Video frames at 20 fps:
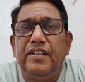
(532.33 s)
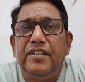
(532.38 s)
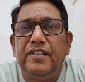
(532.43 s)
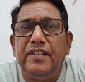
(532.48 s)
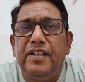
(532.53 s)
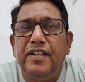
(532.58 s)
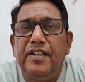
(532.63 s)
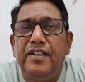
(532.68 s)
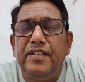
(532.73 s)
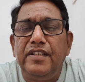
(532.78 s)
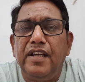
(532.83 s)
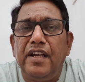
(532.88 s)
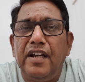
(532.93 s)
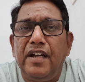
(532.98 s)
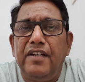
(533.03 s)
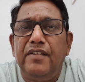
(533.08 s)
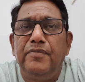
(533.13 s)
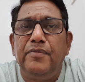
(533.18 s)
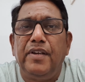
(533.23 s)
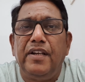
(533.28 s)
There is a
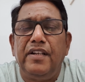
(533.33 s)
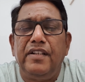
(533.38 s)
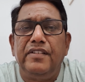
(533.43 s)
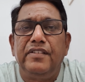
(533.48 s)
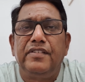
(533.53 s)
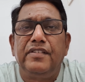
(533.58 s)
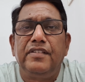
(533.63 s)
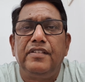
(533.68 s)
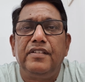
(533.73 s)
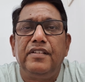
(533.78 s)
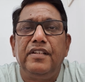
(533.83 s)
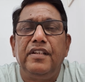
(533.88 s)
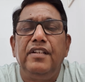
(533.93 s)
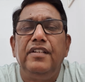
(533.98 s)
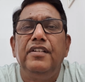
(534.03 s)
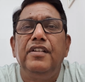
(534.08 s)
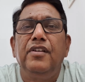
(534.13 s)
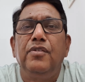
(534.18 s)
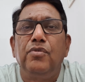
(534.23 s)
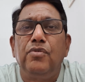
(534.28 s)
unbalance in
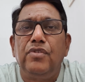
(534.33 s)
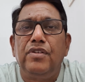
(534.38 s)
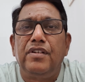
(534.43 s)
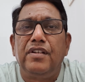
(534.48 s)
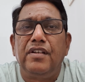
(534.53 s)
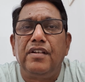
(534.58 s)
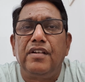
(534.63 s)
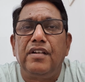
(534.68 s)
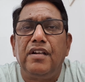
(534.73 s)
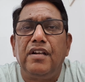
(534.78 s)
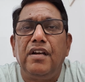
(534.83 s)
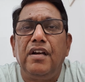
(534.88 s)
the rotor,